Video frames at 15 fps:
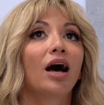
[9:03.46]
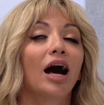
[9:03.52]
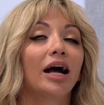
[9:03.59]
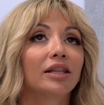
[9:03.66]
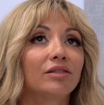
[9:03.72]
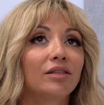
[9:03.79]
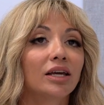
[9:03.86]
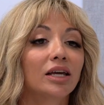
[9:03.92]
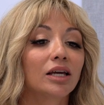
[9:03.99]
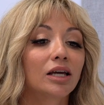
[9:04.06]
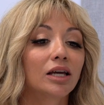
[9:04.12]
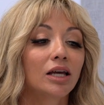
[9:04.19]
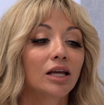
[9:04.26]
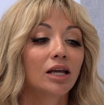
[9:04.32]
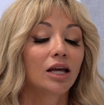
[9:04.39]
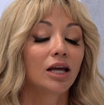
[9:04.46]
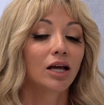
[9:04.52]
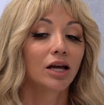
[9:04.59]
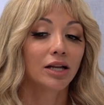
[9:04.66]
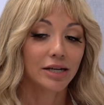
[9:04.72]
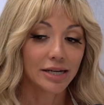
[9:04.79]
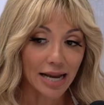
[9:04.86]
I think
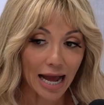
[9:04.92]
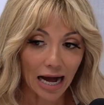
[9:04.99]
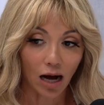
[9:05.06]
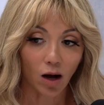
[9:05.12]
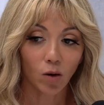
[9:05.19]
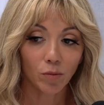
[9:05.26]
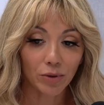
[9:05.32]
now